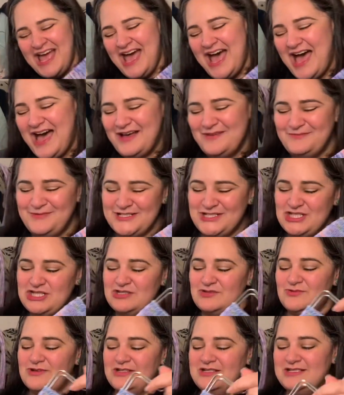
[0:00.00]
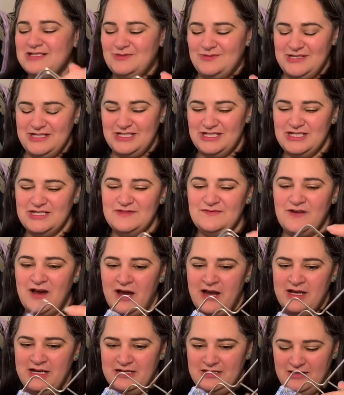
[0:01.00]
But she's really sweet. She's
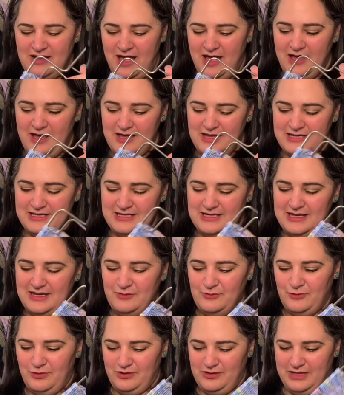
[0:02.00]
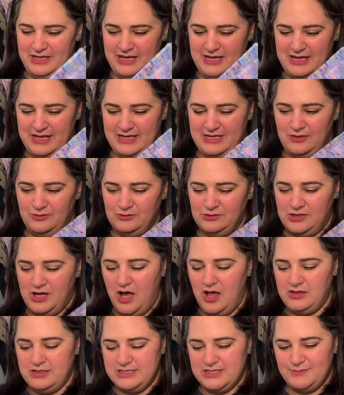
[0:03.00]
very knit worthy, an old
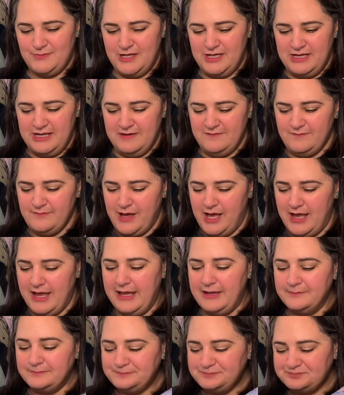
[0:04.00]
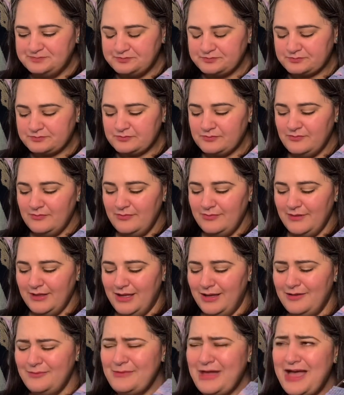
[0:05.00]
college buddy of mine.
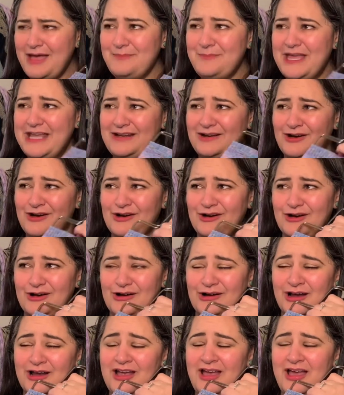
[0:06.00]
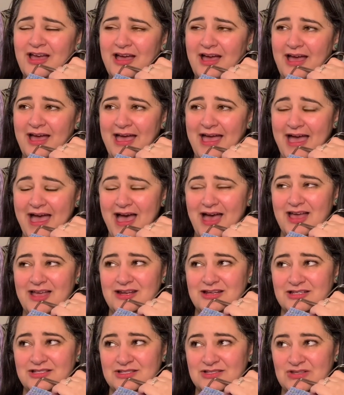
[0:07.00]
I made her a hat
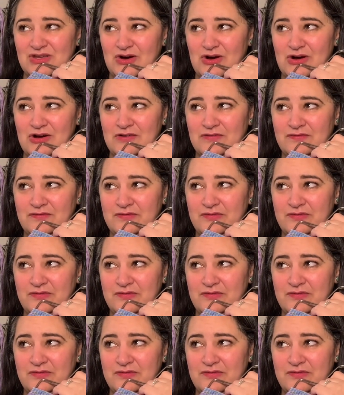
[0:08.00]
and a scarf